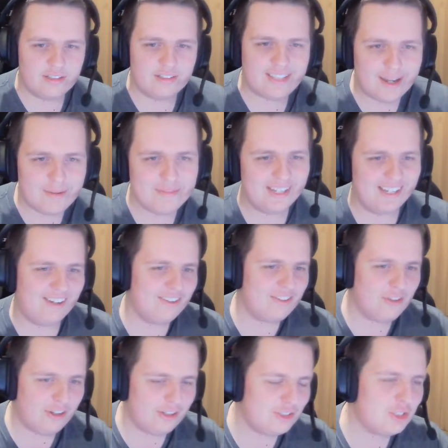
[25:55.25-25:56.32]
Damn it, I
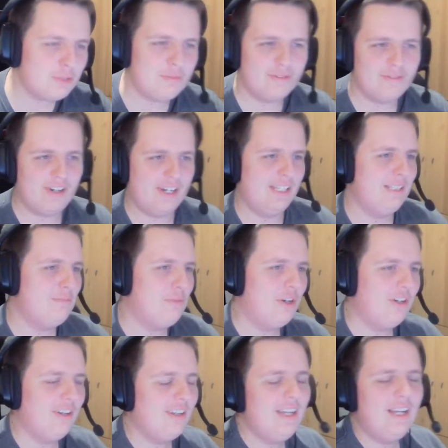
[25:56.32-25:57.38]
thought I'd just been raided, but
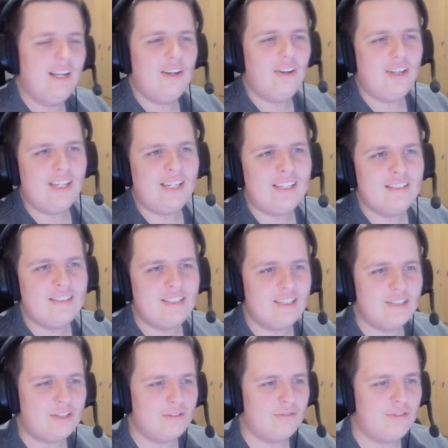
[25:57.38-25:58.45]
like you can see
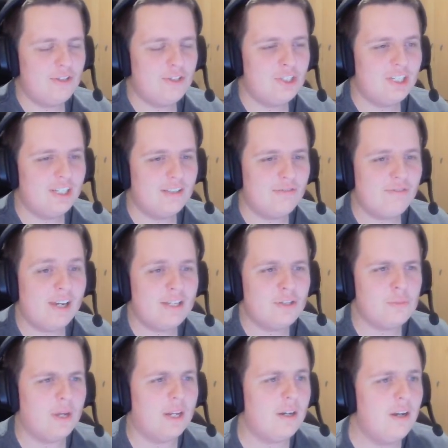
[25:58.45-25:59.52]
the confusion in the
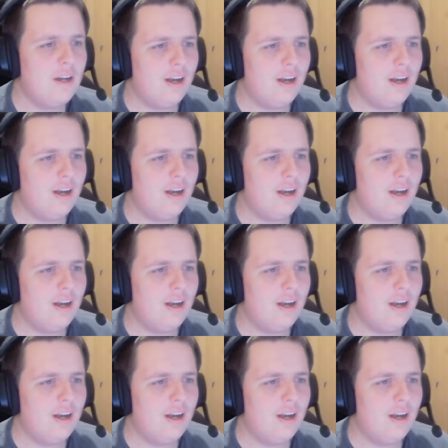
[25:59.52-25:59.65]
face, man.